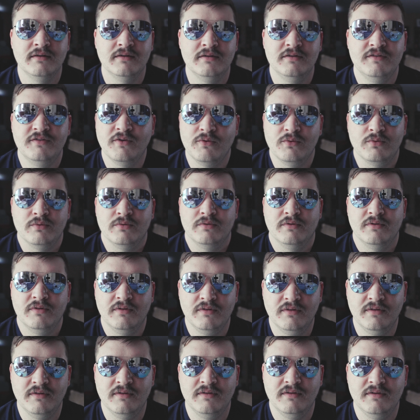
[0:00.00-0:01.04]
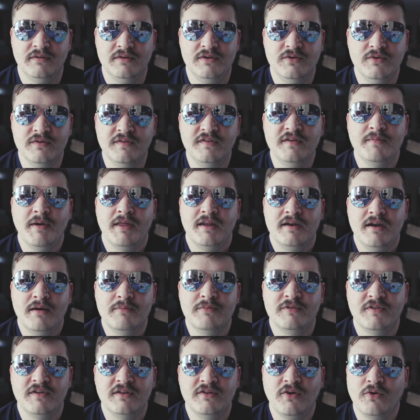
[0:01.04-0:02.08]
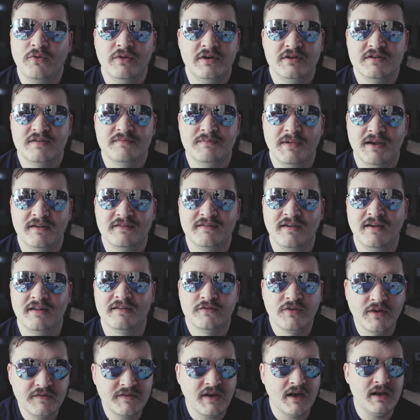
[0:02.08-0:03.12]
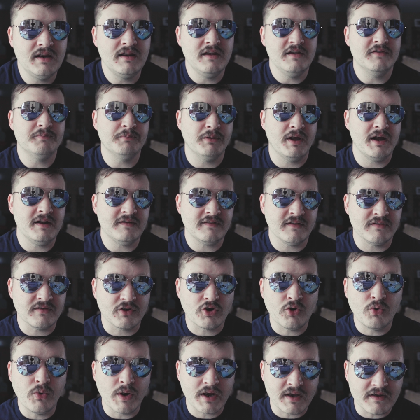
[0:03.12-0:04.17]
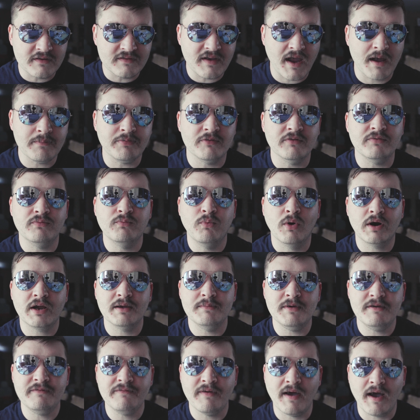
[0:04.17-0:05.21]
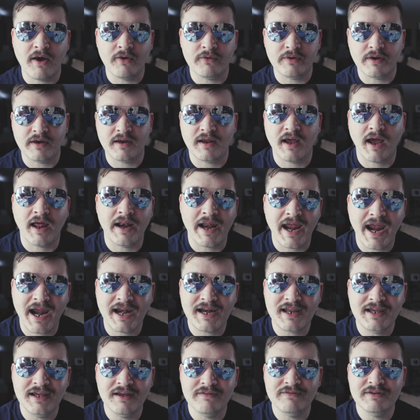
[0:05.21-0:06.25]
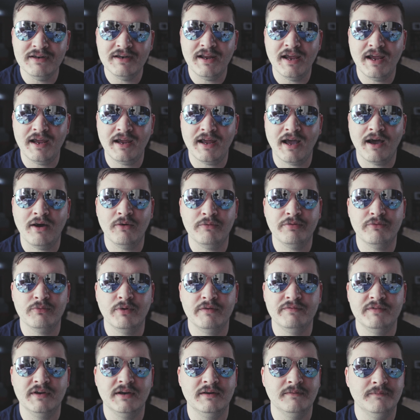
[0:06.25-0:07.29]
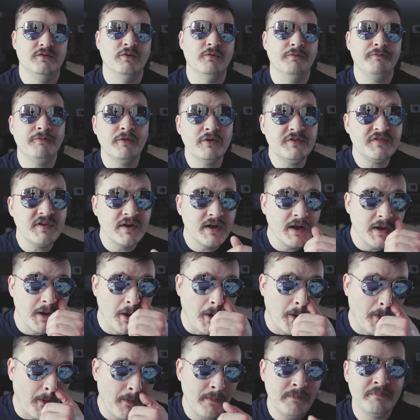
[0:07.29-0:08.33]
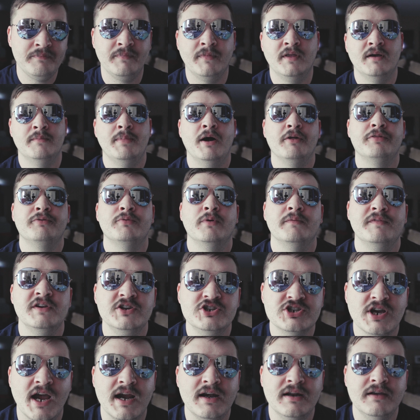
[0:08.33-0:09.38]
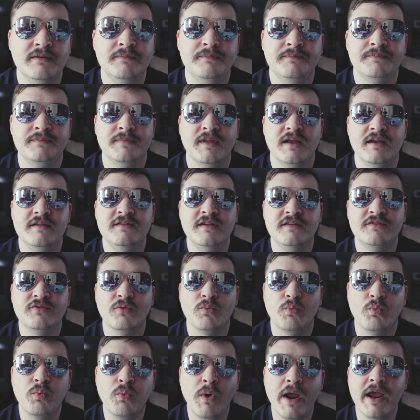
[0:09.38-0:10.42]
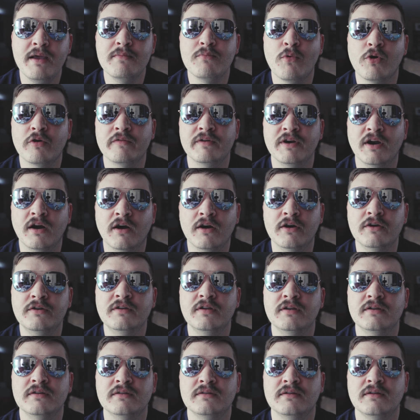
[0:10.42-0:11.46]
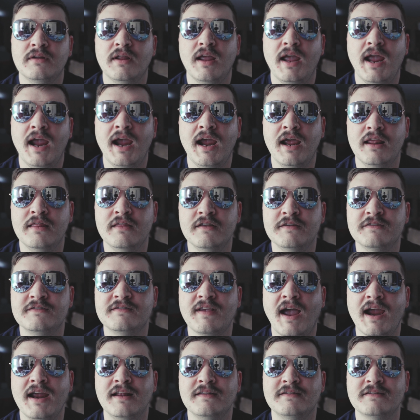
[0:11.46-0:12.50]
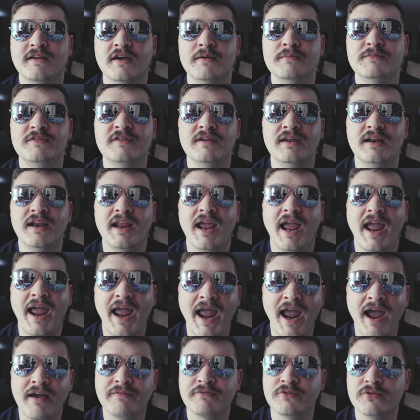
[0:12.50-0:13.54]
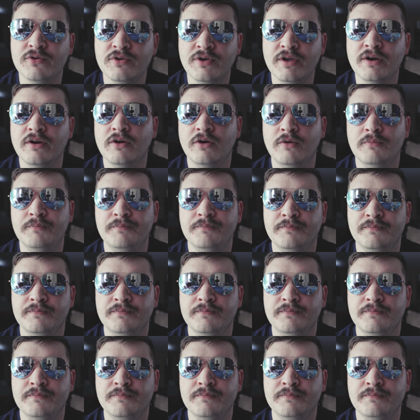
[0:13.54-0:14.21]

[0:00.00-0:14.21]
So you can see by the numbers, it totally just makes sense. So let's get into these plates as a quick example of what can be found on any given day out thrifting. So first thing to know about thrifting China is it's way more of an art and the science comes in after you get home,